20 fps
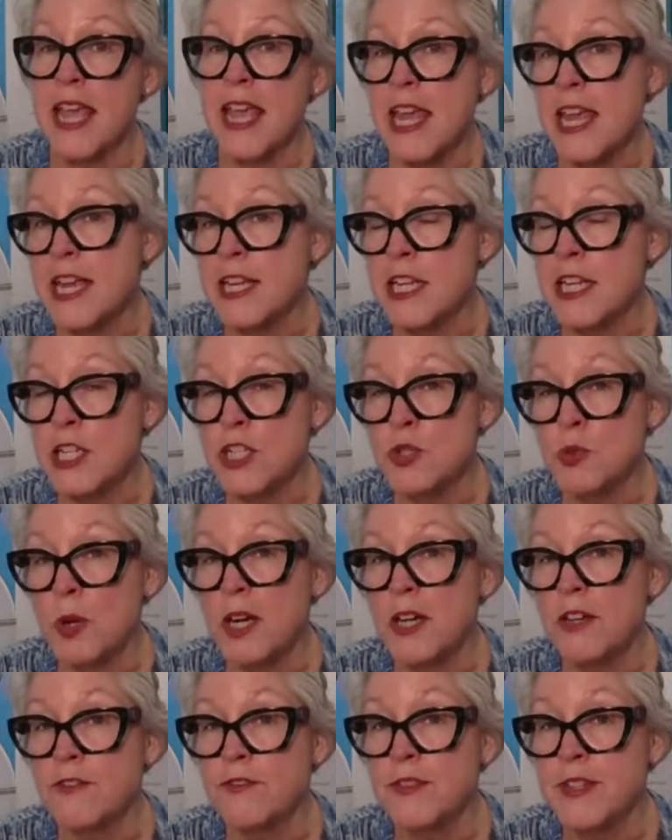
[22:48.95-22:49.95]

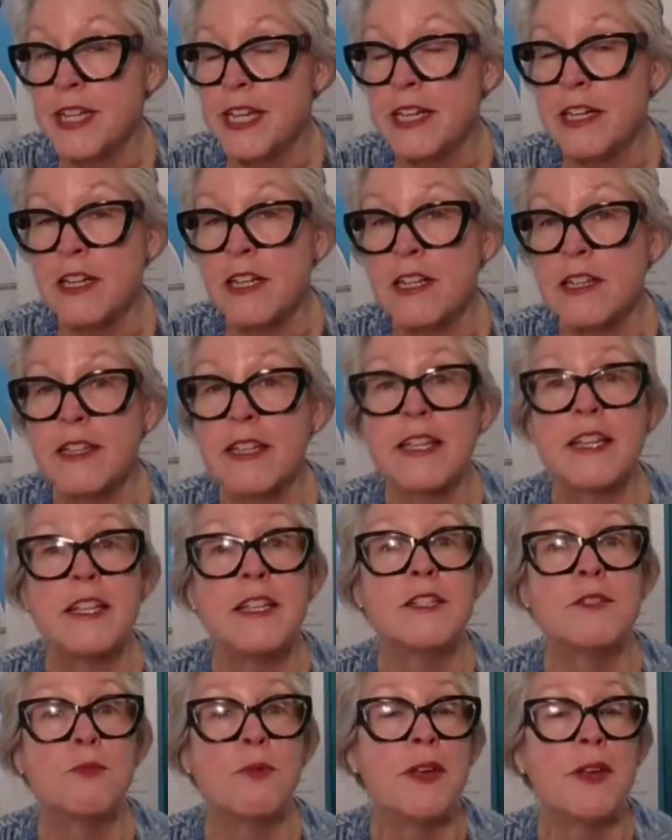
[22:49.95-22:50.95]
80-12 needle
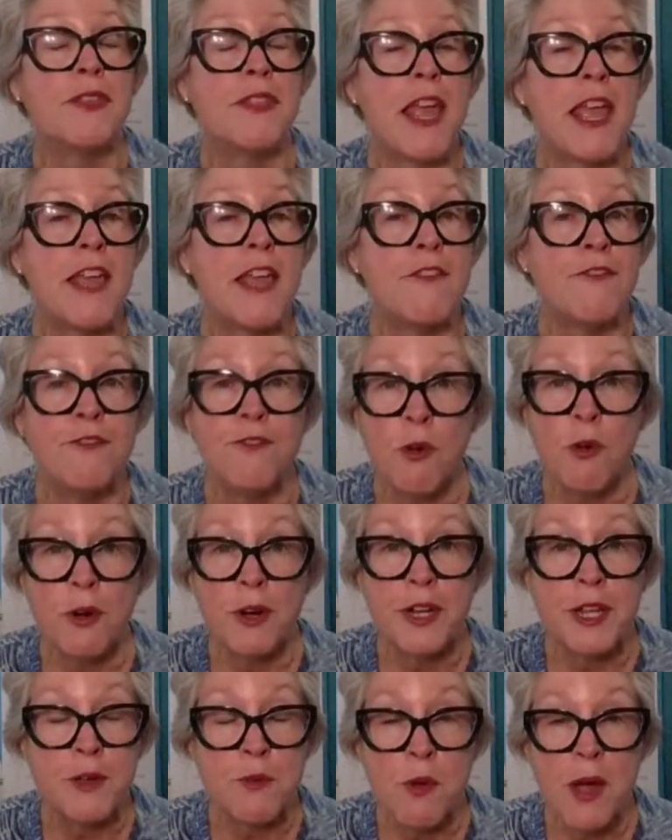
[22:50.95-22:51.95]
is with a
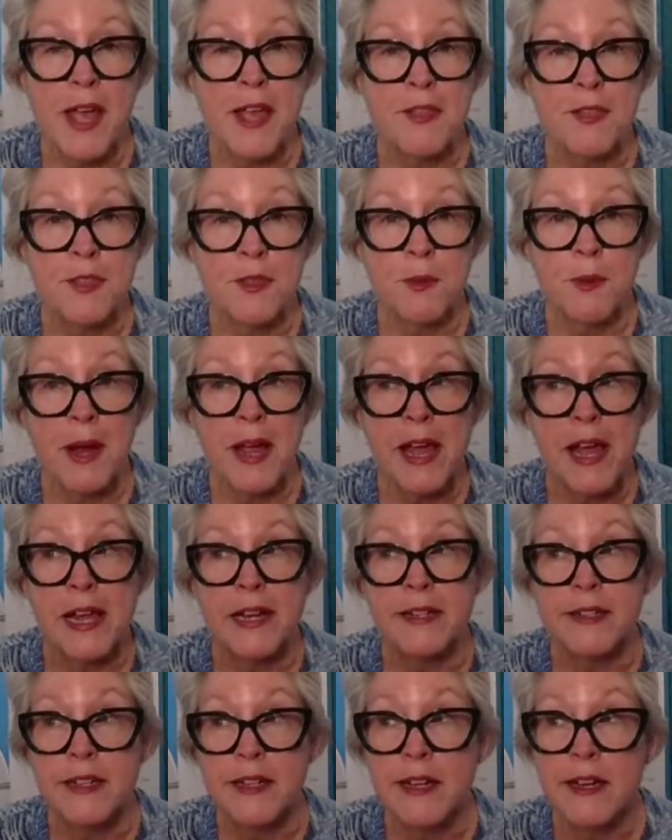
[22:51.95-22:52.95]
40 weight thread,